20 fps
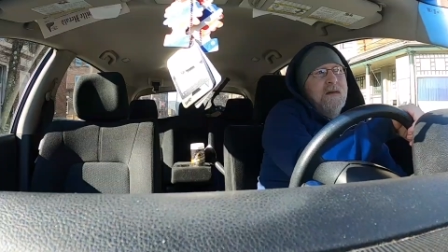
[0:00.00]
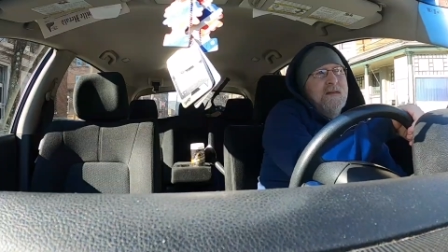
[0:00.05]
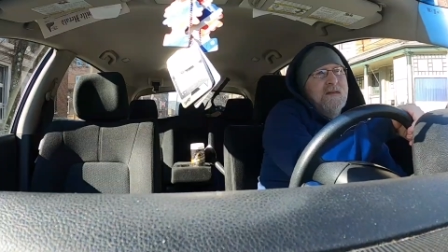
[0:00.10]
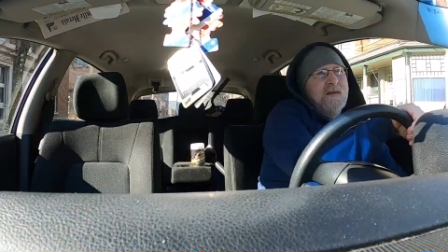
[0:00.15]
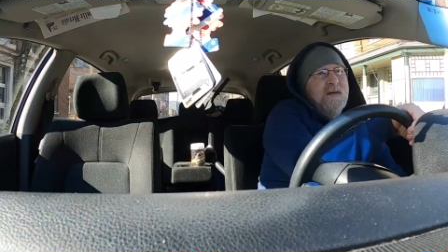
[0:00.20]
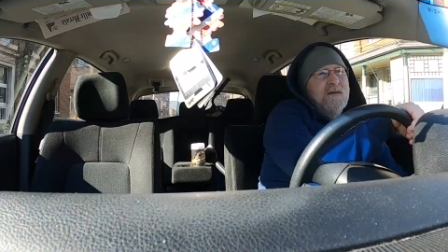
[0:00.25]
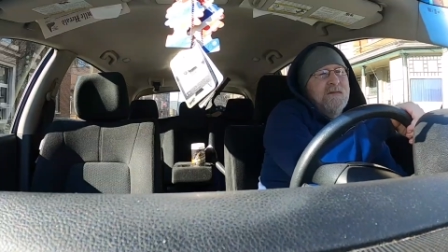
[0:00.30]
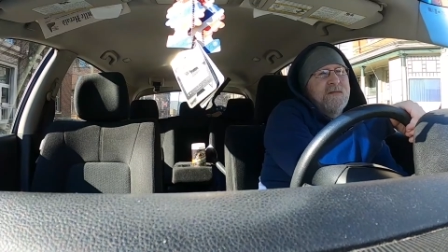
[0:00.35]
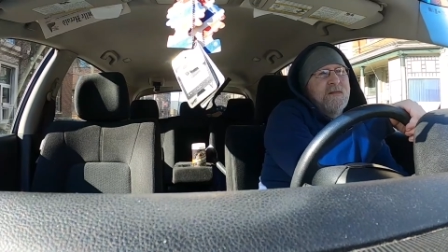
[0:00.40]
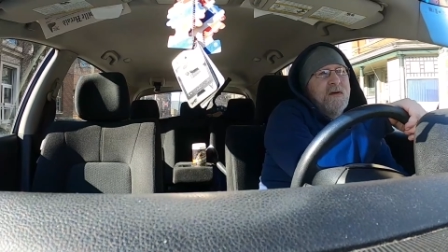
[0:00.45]
I
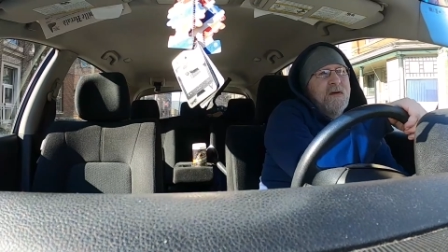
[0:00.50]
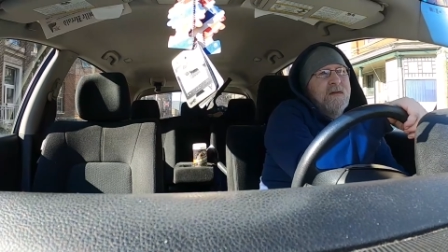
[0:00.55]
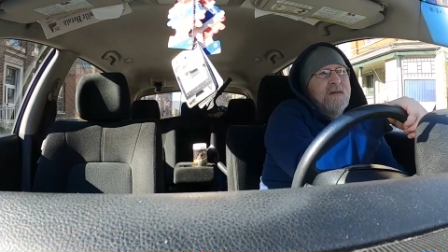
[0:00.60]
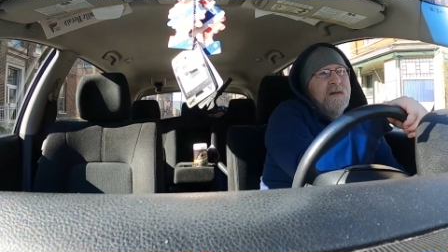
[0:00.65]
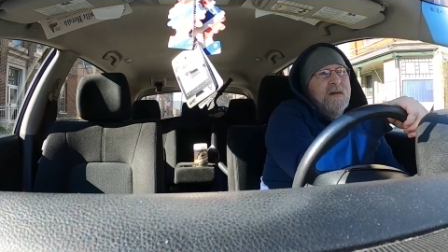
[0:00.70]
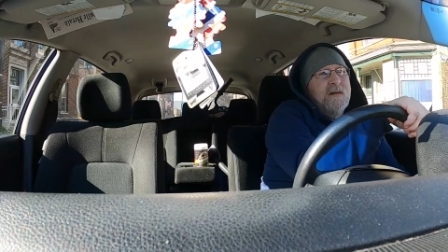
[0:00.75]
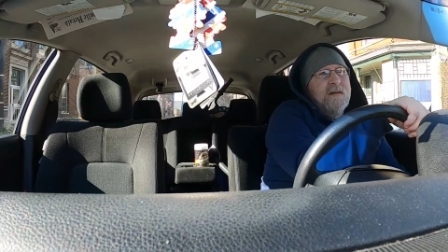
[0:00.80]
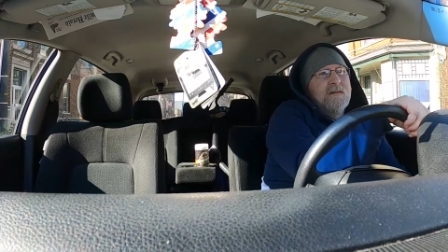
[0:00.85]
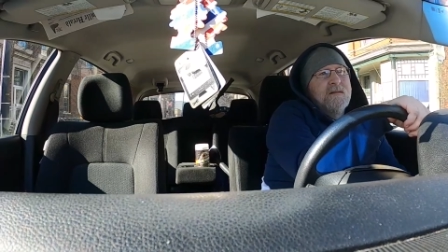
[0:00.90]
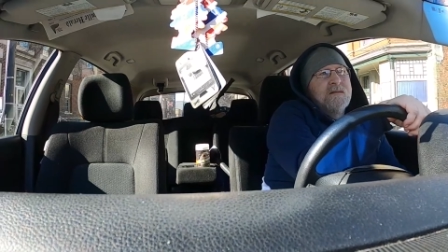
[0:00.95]
ain't late for
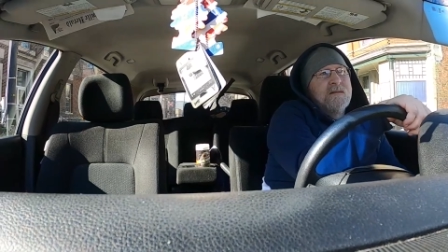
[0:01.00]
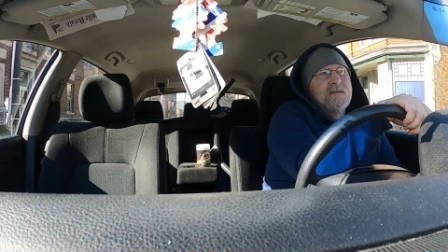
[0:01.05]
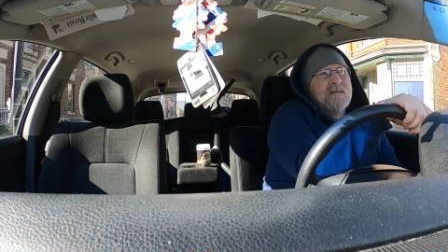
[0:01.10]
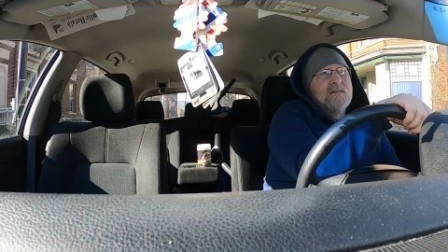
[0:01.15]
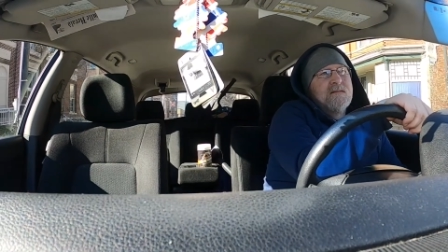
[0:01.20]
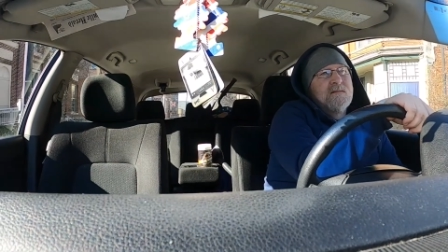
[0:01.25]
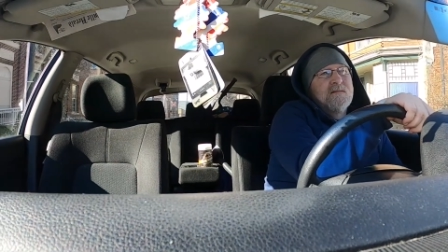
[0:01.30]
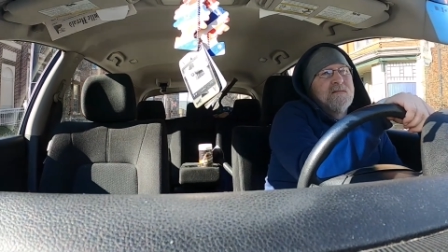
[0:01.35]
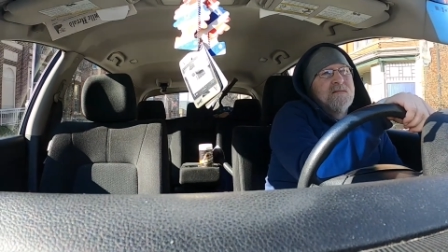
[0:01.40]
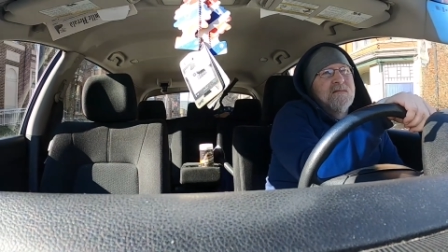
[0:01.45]

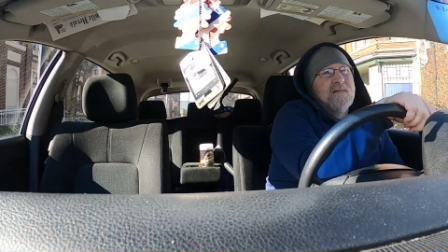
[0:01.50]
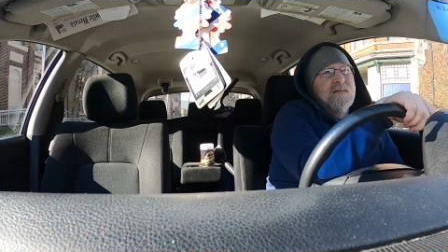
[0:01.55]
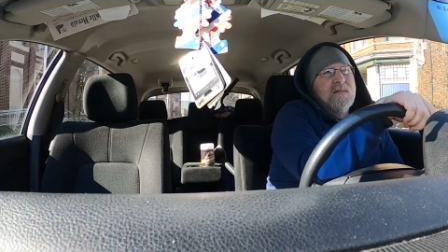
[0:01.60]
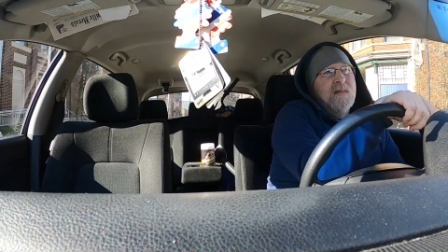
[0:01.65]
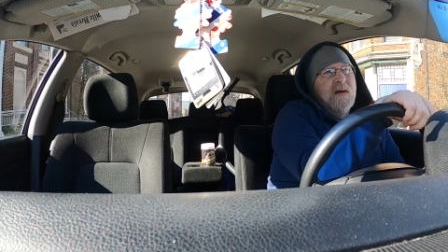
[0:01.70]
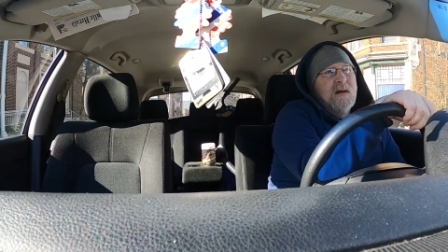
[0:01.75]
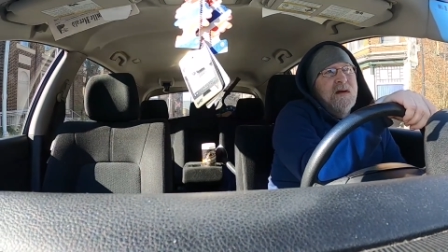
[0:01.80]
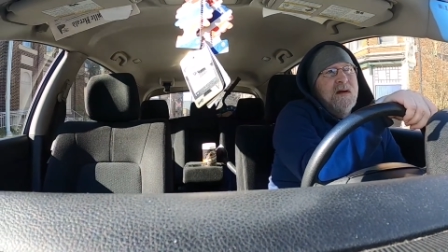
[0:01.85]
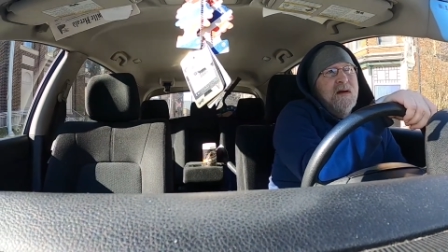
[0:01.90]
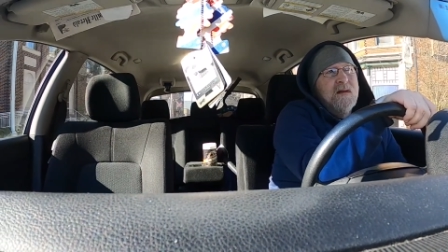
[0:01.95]

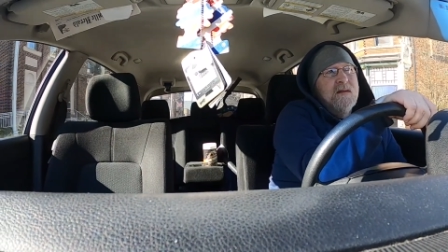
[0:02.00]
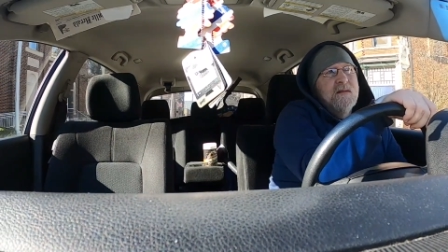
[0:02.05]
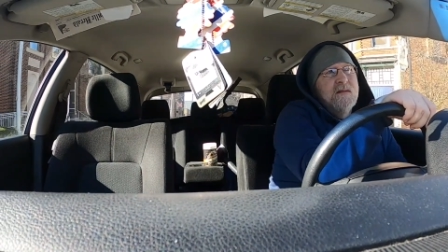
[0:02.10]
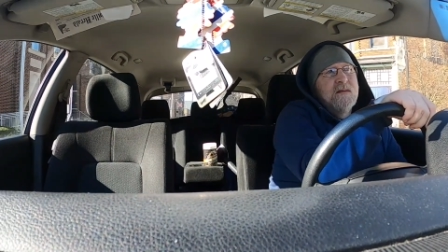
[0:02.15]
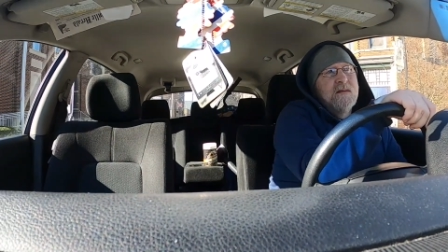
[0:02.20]
anything. I got...